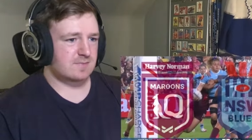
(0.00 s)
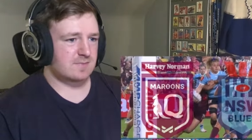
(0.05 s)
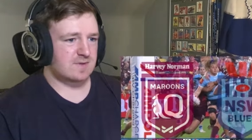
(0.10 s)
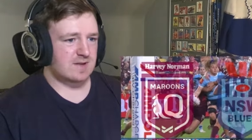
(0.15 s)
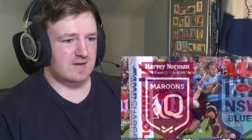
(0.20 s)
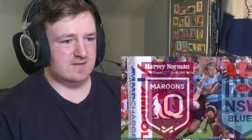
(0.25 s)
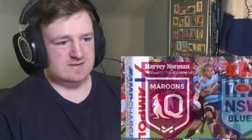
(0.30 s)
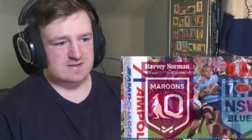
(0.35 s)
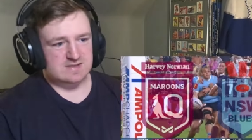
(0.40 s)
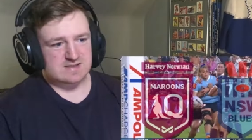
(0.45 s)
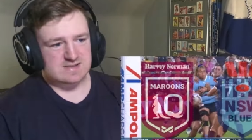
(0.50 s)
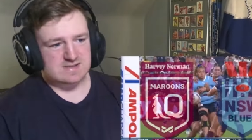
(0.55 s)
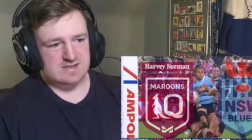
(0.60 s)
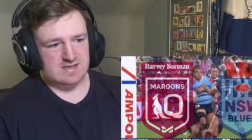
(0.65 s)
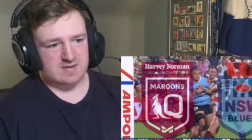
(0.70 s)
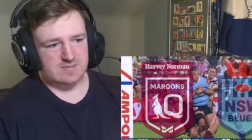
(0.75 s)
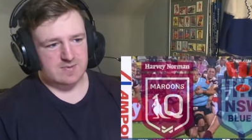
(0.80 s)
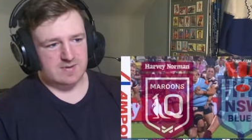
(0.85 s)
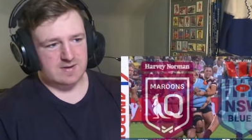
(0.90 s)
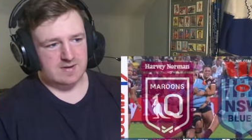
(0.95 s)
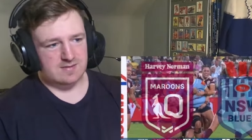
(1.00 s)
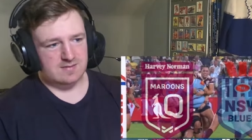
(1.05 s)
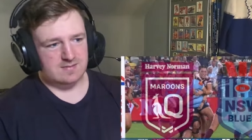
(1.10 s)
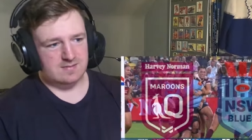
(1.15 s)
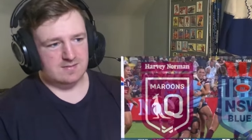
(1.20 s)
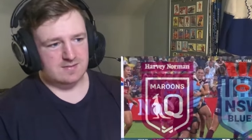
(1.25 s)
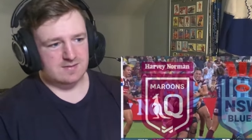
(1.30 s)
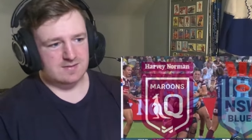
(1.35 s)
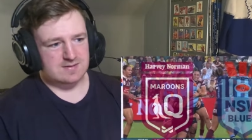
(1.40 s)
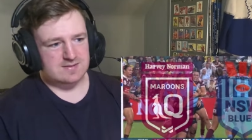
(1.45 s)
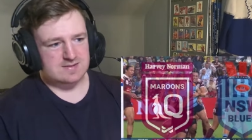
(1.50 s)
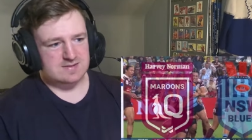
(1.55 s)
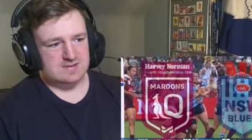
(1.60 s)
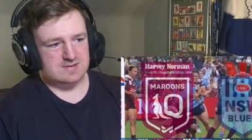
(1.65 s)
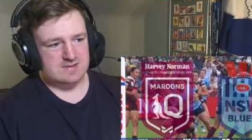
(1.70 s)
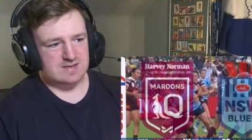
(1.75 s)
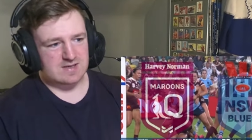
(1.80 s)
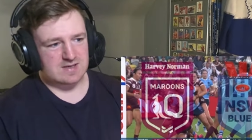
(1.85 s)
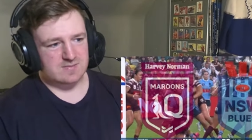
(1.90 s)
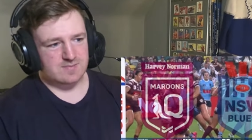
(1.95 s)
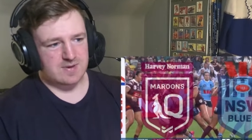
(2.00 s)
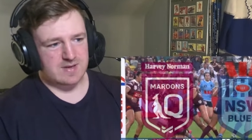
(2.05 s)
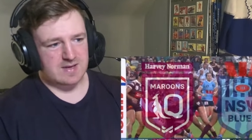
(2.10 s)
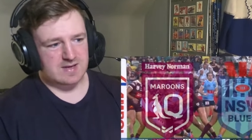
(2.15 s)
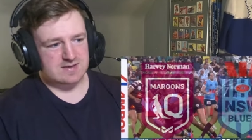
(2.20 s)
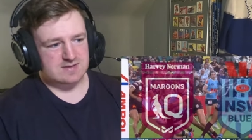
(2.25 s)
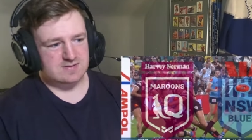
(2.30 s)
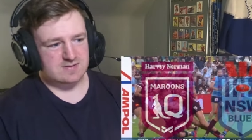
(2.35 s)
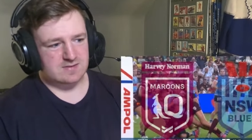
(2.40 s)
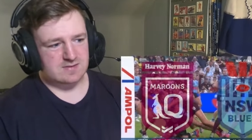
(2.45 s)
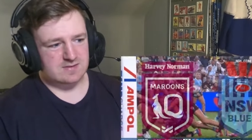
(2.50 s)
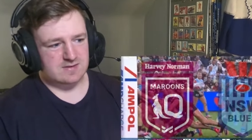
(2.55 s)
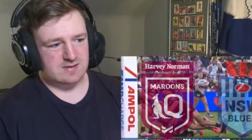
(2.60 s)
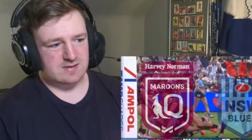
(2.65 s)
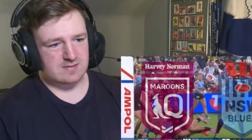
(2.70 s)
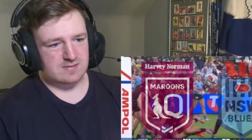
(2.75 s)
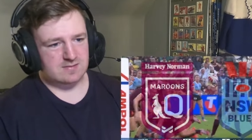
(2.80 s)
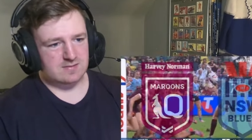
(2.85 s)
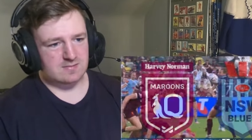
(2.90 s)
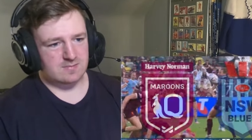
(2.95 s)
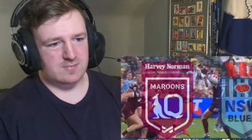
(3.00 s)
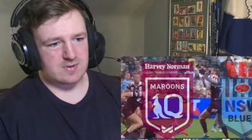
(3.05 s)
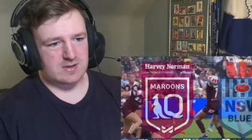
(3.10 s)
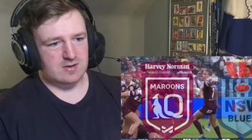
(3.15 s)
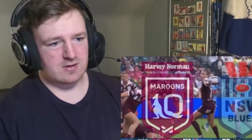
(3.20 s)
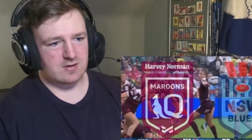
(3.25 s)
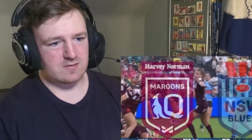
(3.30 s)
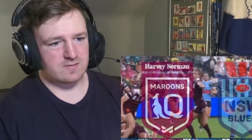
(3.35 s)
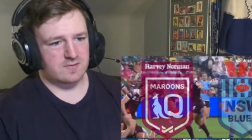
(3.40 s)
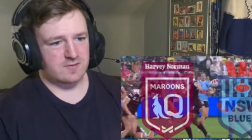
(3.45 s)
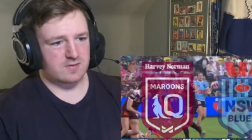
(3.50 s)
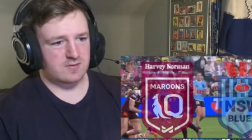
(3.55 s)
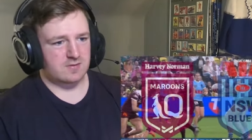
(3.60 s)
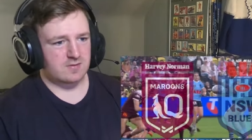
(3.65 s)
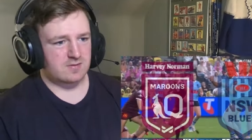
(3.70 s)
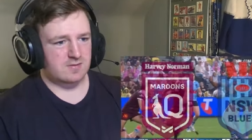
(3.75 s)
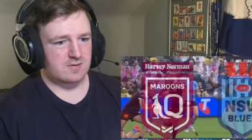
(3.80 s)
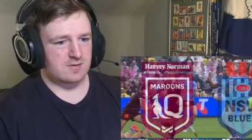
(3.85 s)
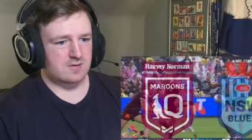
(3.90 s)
was a sick pass right there. Big offload.